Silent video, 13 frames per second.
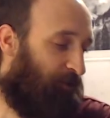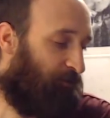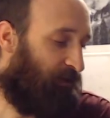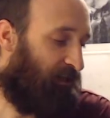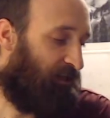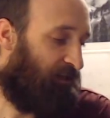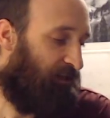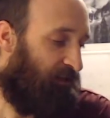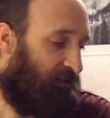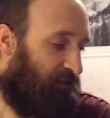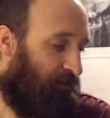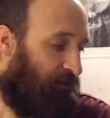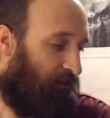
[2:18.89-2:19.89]
reading
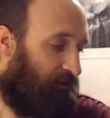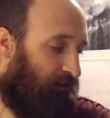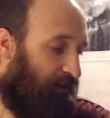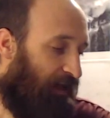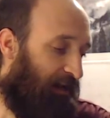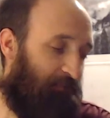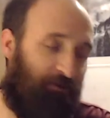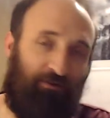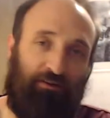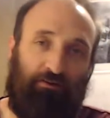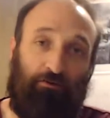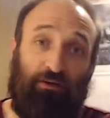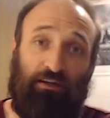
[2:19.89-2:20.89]
can happen within
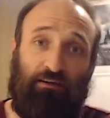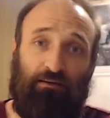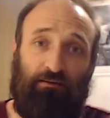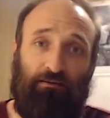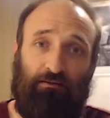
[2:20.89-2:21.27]
a week.